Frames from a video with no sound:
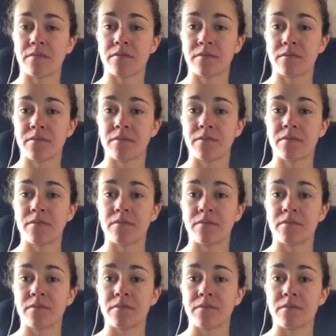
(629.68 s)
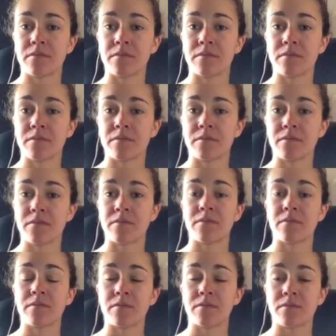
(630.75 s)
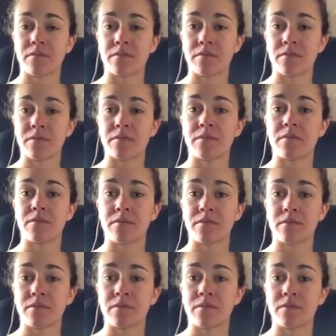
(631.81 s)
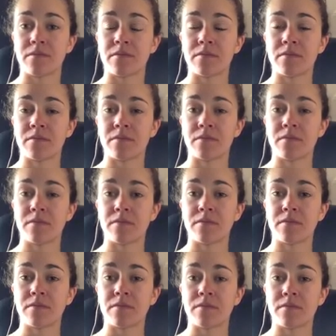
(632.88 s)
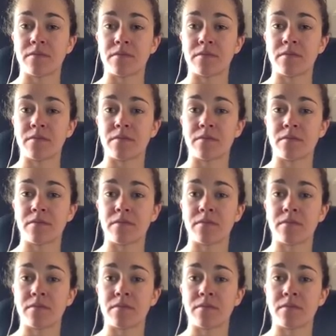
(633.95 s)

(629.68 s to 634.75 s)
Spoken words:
(silent)